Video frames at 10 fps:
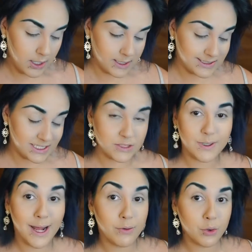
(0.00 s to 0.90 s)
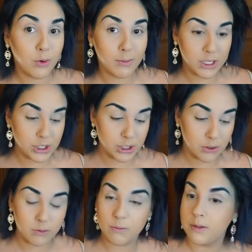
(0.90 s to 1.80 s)
because this is what I would normally
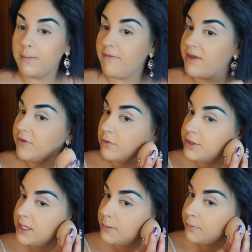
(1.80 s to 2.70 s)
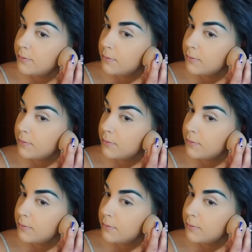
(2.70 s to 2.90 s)
do with my face routine.